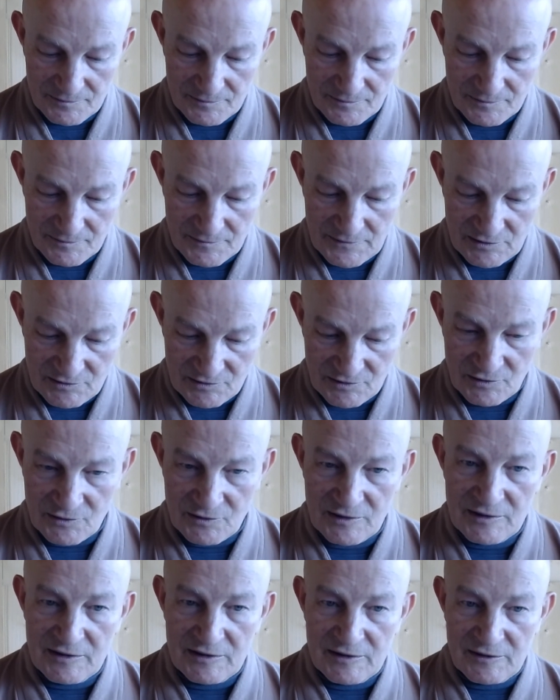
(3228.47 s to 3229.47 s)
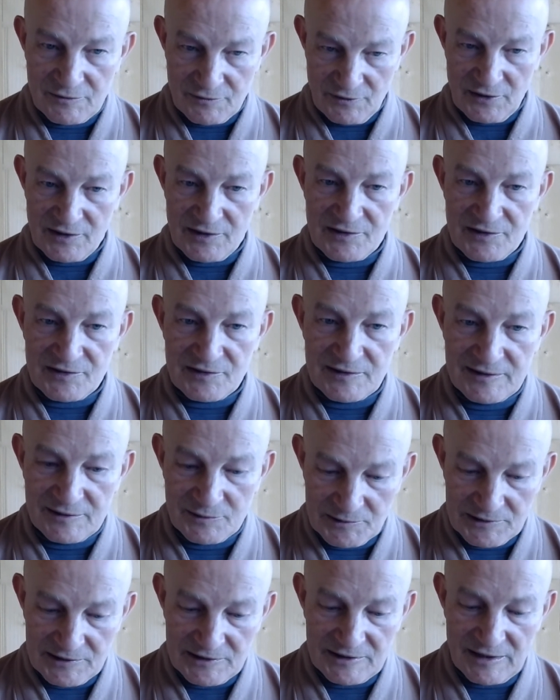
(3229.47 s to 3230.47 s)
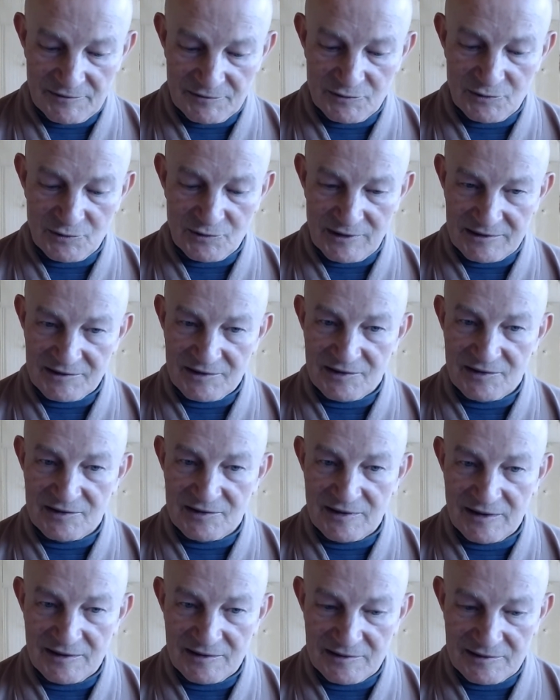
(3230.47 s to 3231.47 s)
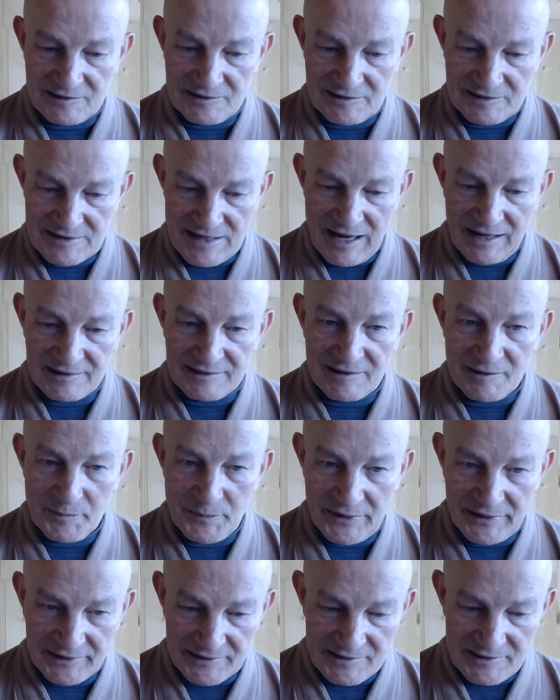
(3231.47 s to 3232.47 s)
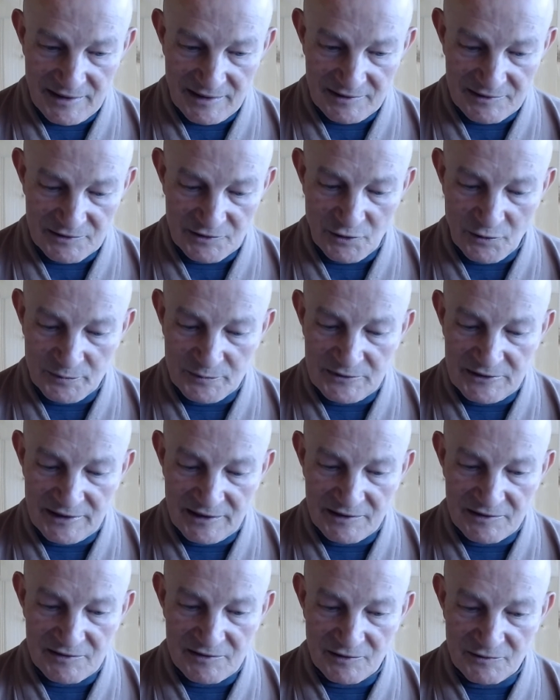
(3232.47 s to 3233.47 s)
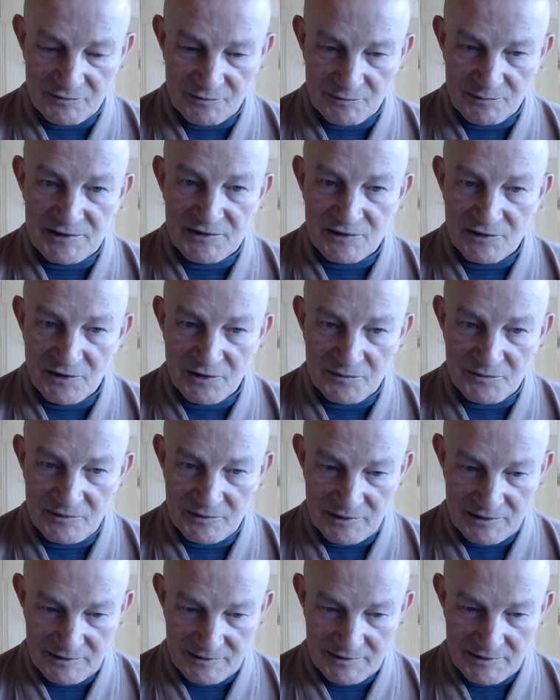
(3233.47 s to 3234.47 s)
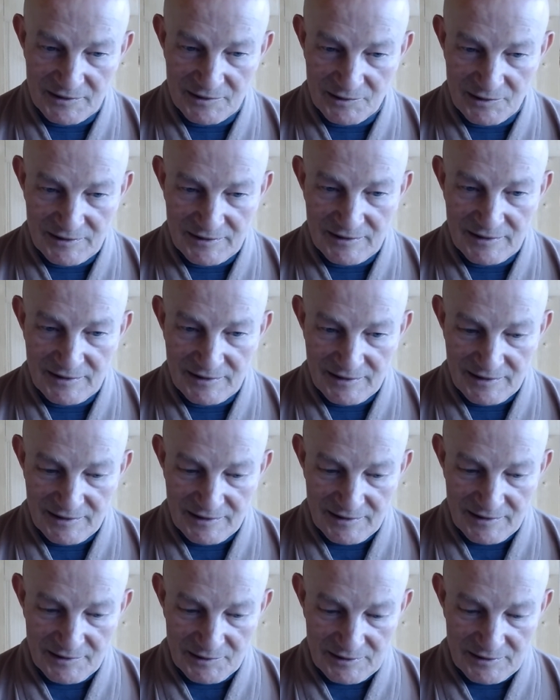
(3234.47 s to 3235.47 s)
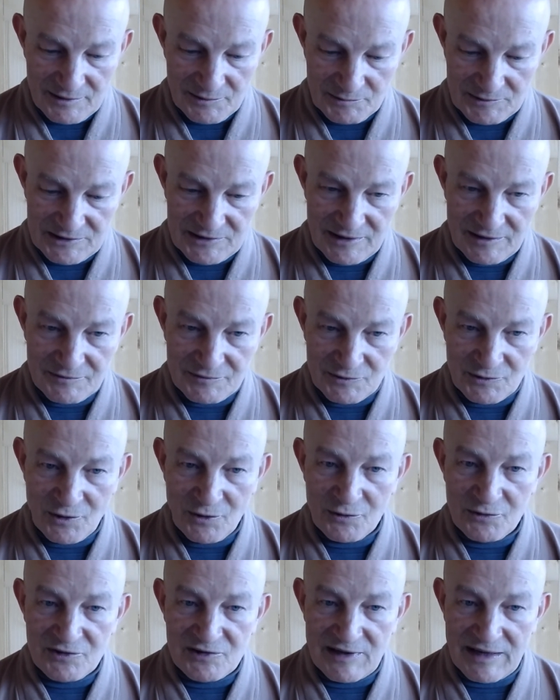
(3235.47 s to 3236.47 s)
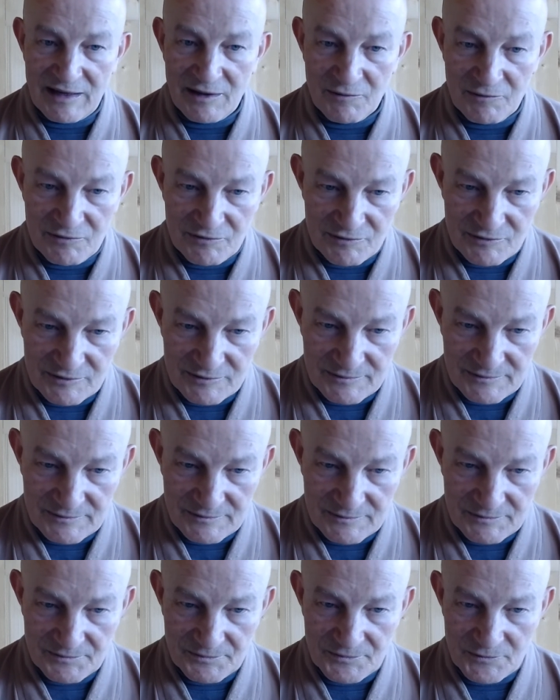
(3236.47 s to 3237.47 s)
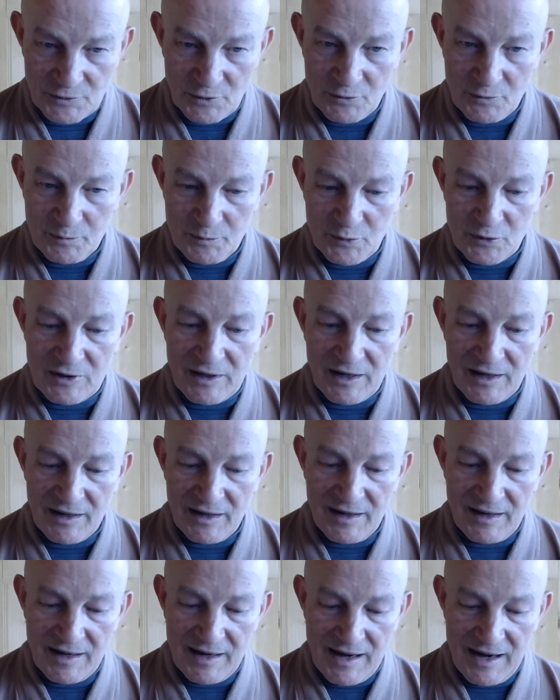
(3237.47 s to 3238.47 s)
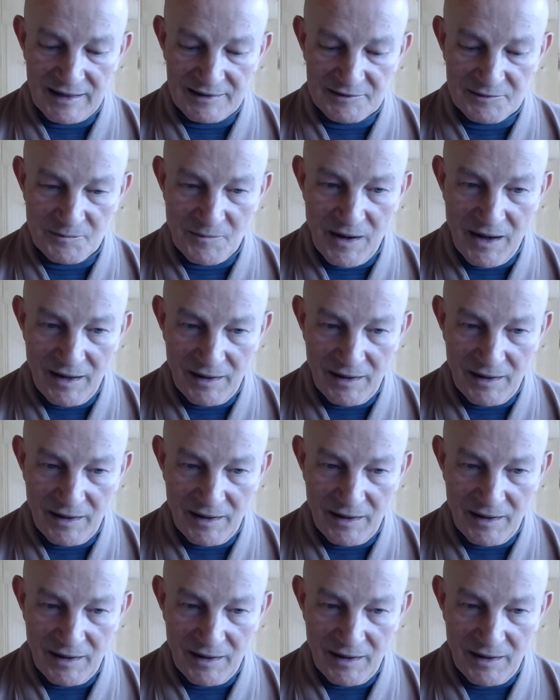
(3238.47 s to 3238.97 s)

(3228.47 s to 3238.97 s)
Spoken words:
So first we have to understand the jnata pariññā, the objects of wisdom, which have no self, no pugala, atma.